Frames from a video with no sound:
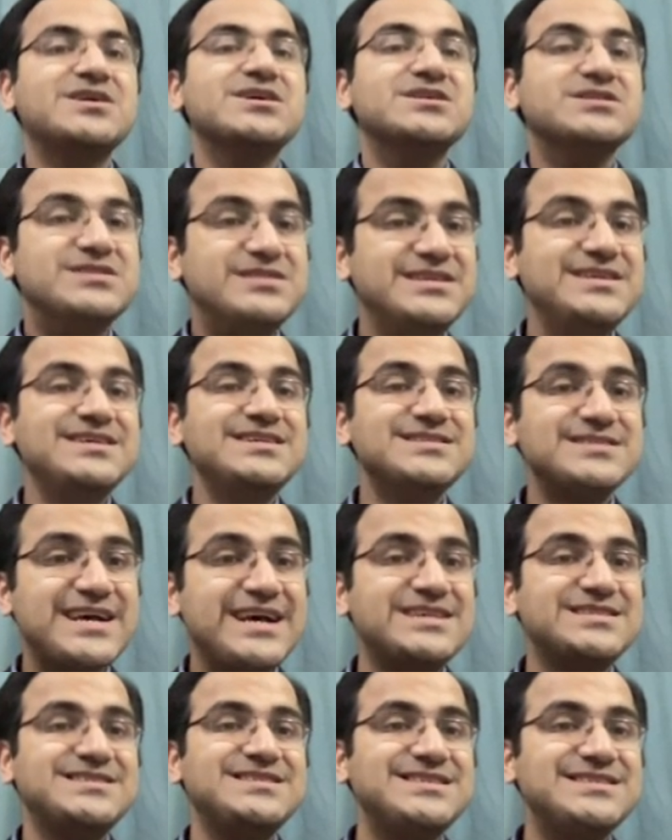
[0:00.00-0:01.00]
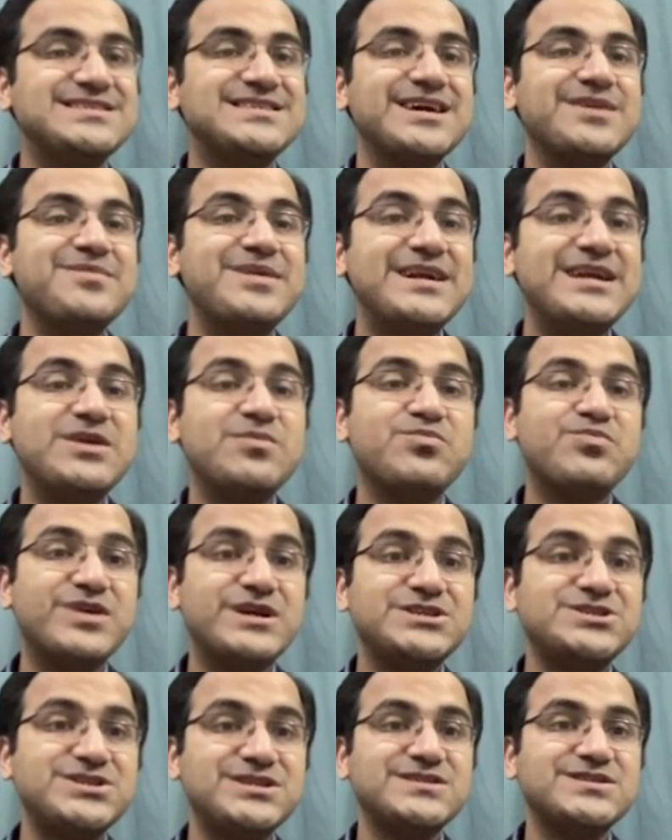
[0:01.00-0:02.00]
these ST segment
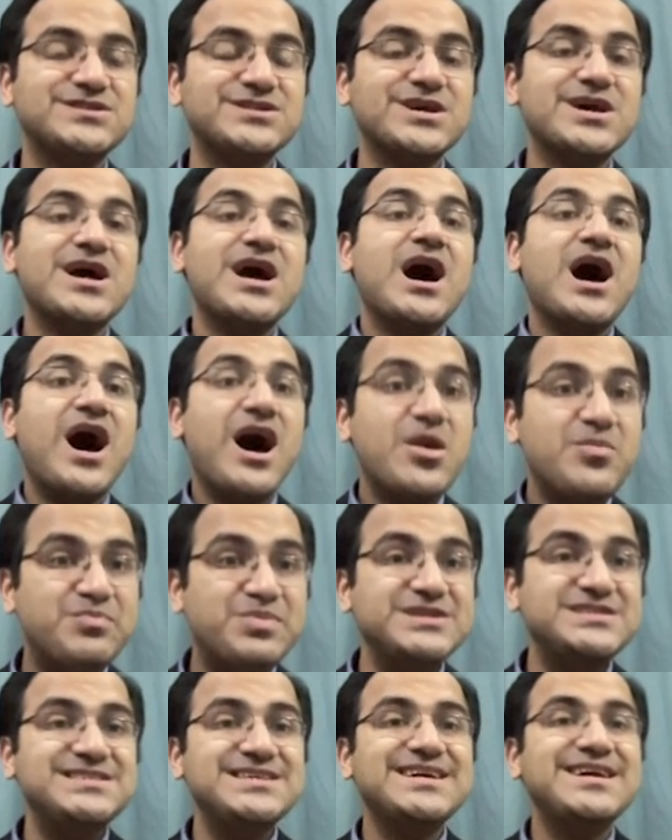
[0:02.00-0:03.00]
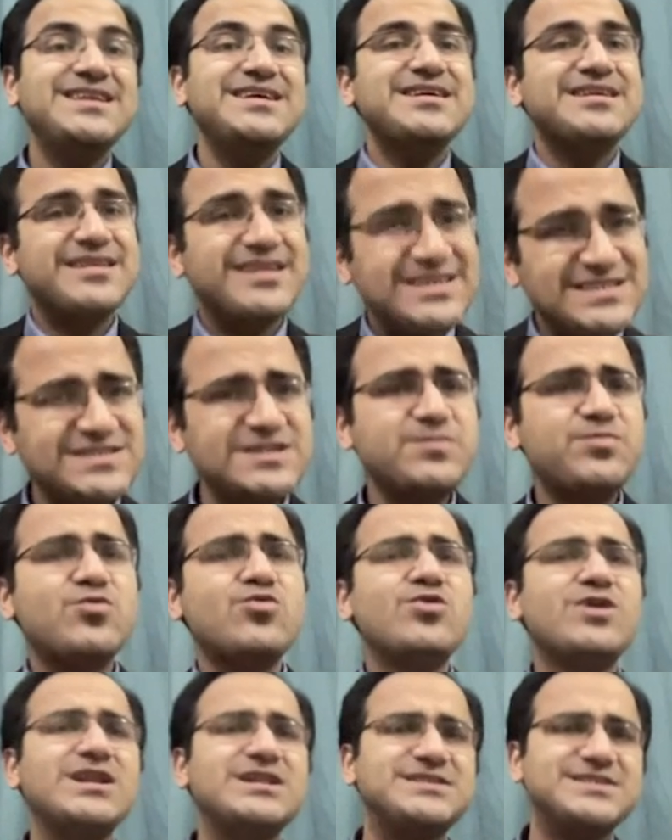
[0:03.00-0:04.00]
depressions are basically
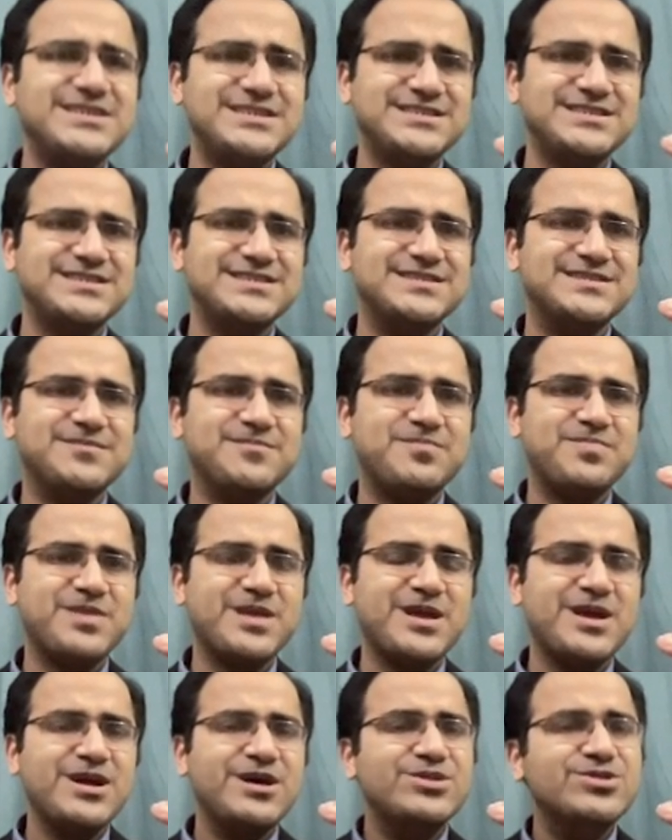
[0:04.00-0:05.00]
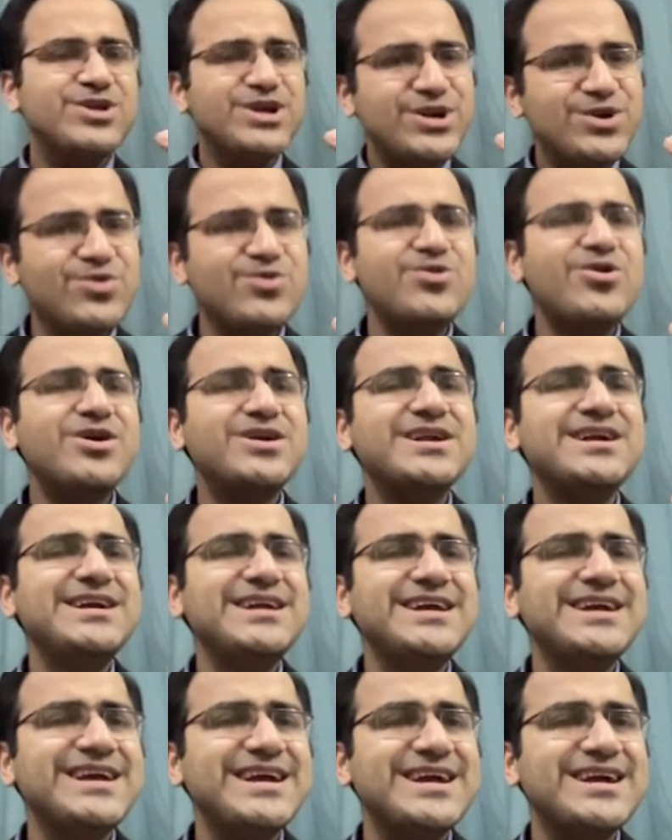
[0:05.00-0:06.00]
reciprocal changes they do not
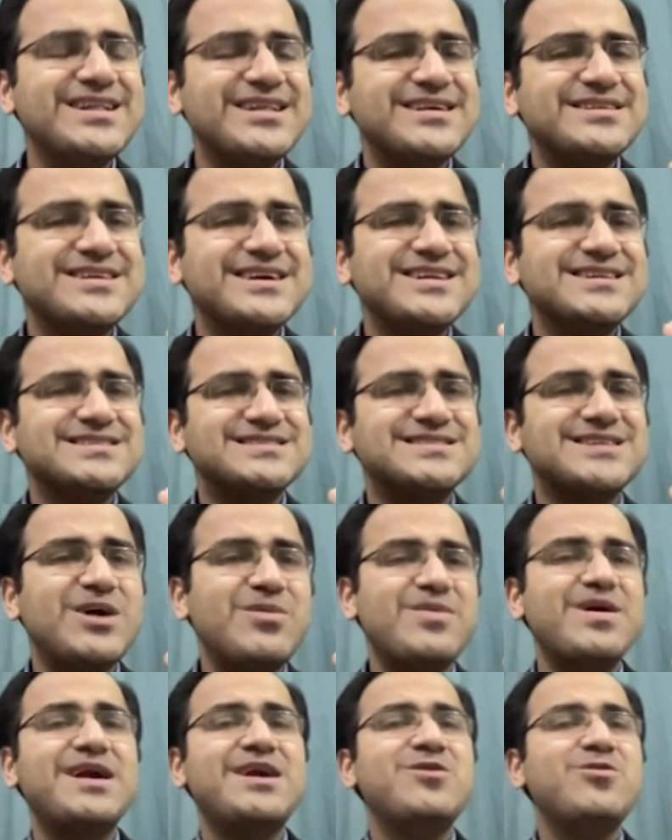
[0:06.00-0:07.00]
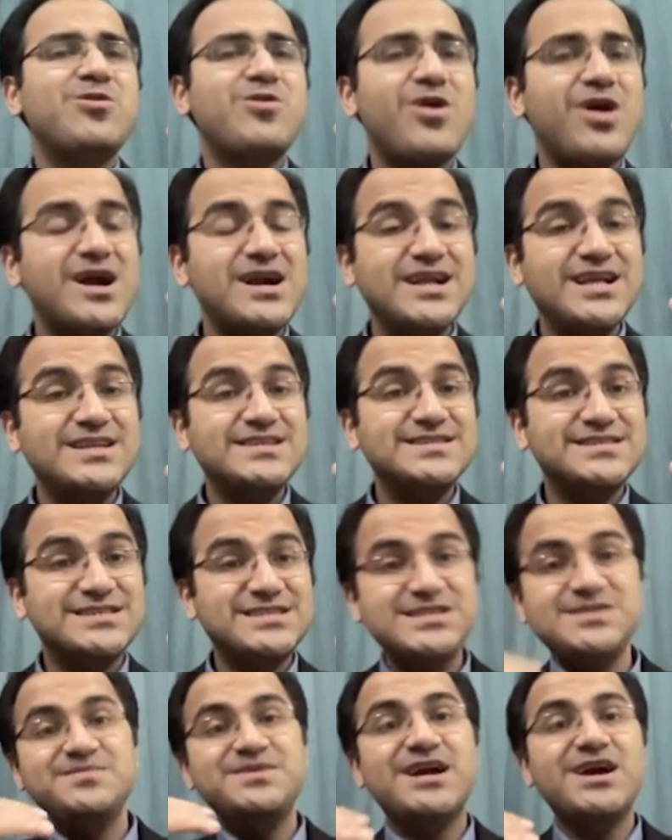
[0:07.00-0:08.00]
indicate that there is subendocardial
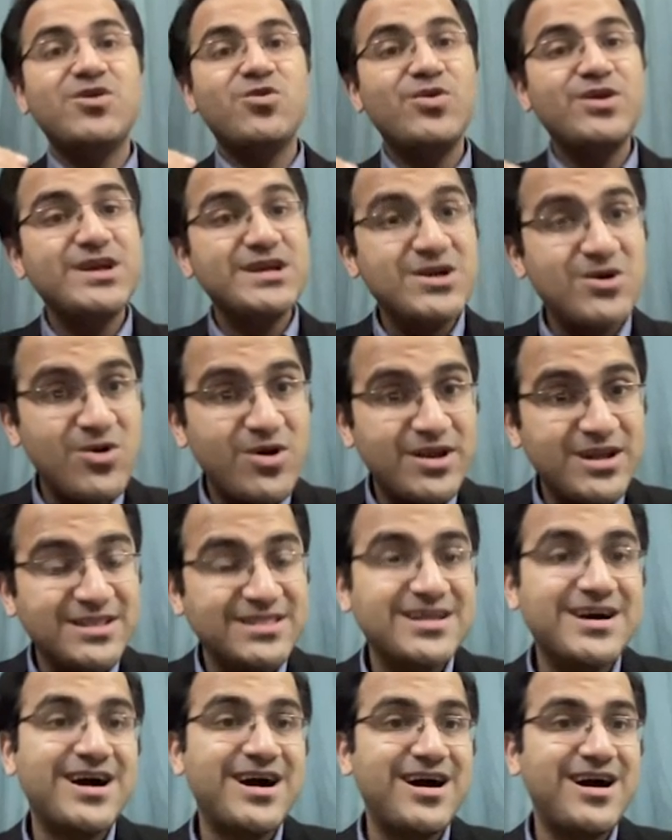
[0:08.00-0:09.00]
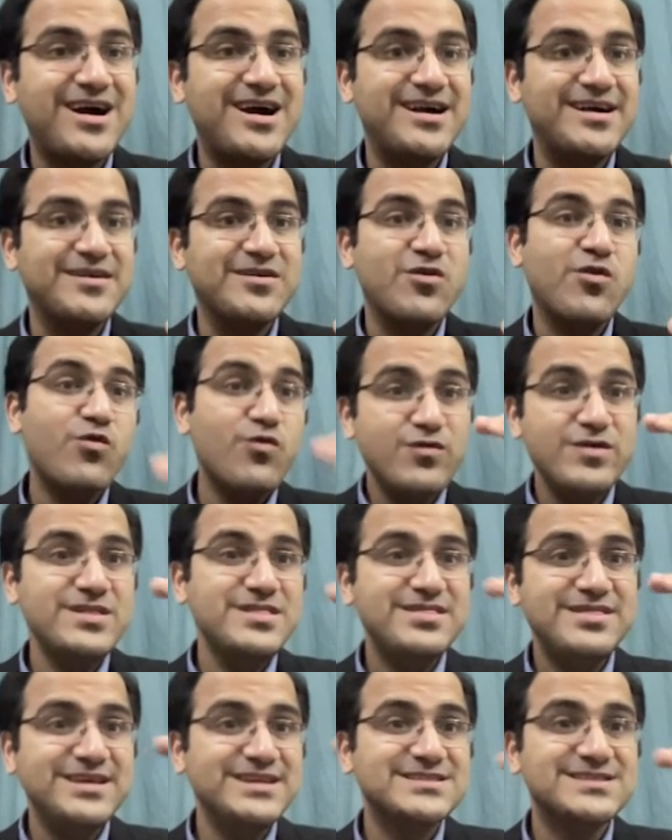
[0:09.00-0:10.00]
ischemia going on in the heart
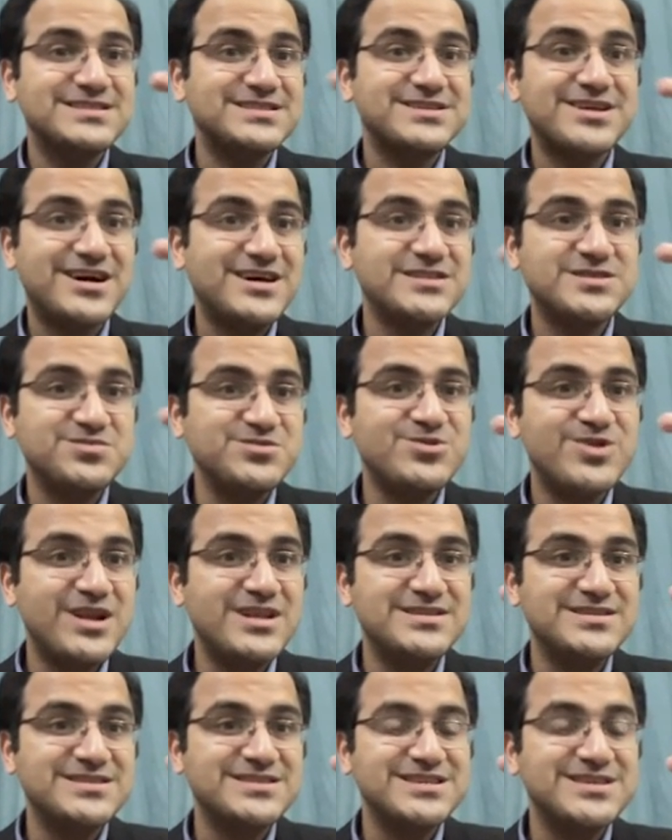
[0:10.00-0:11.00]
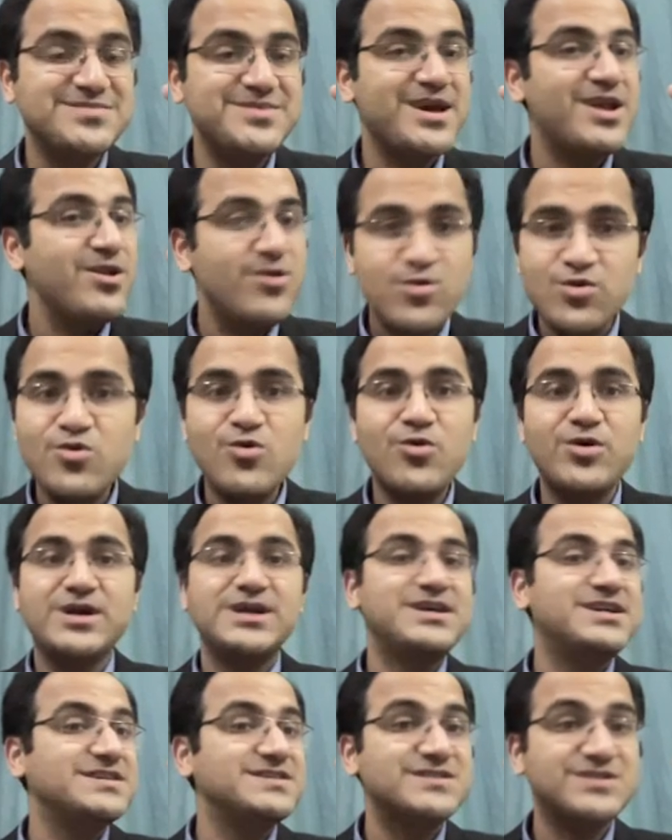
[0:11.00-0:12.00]
with this transmural ischemia. No,
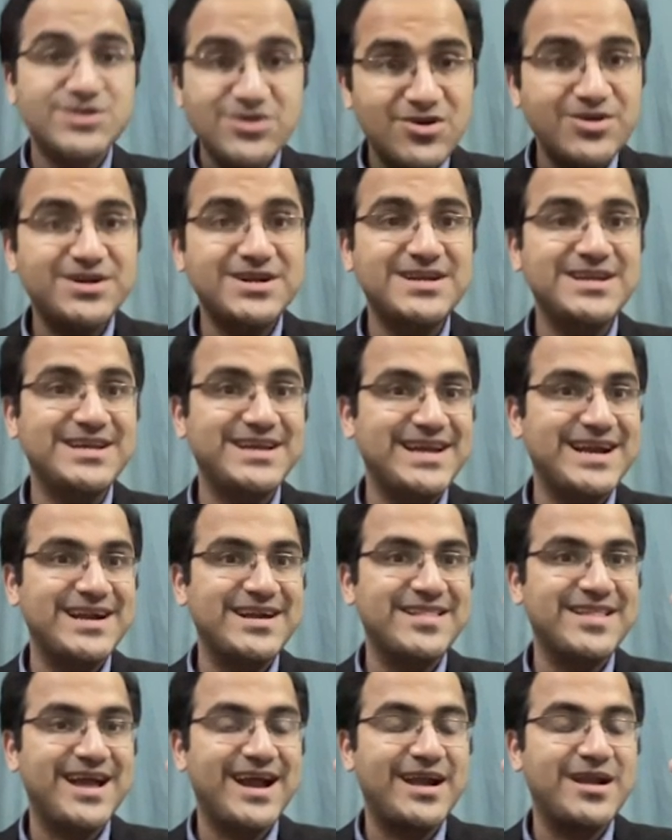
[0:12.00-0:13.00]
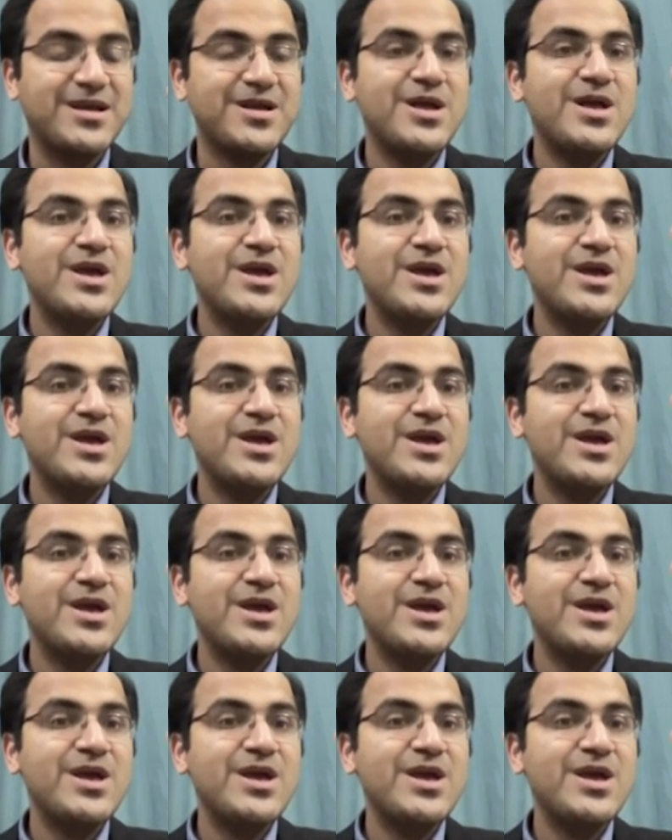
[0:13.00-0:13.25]
it does not indicate that.